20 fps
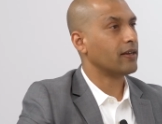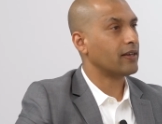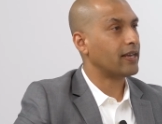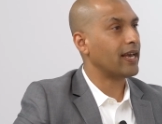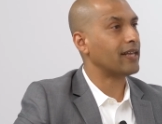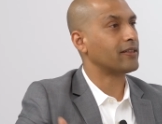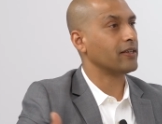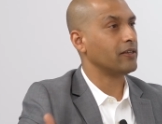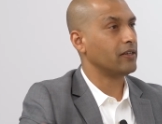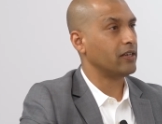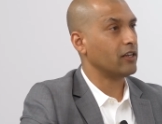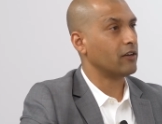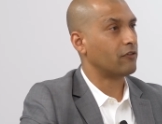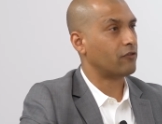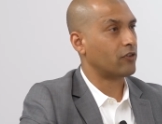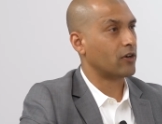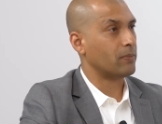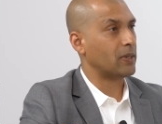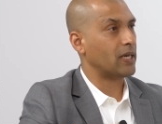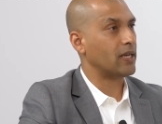get the yield
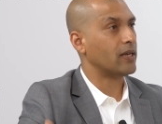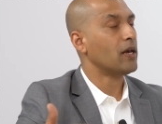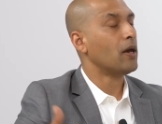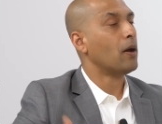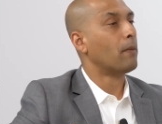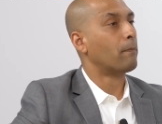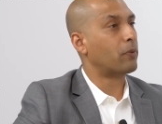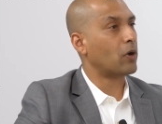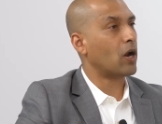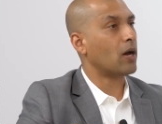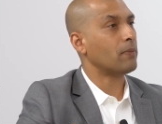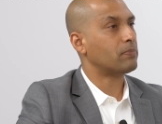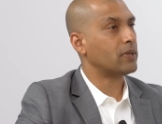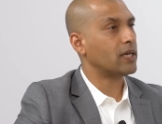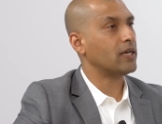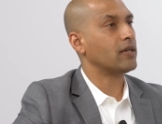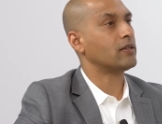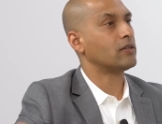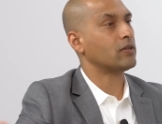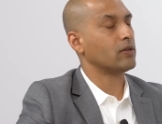from it, prompt
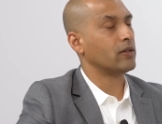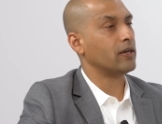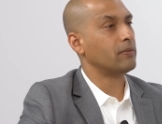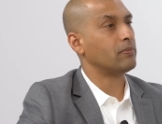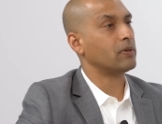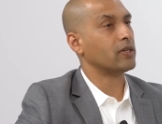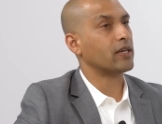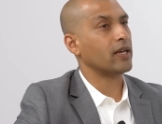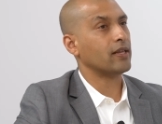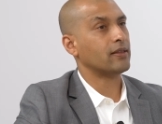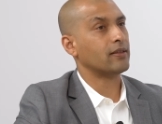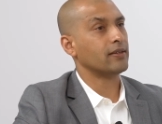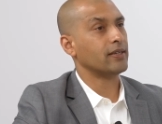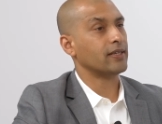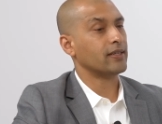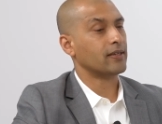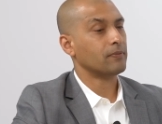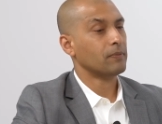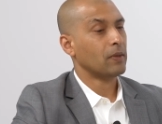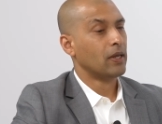it so they're able to get the
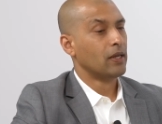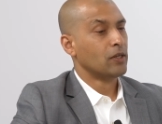yield.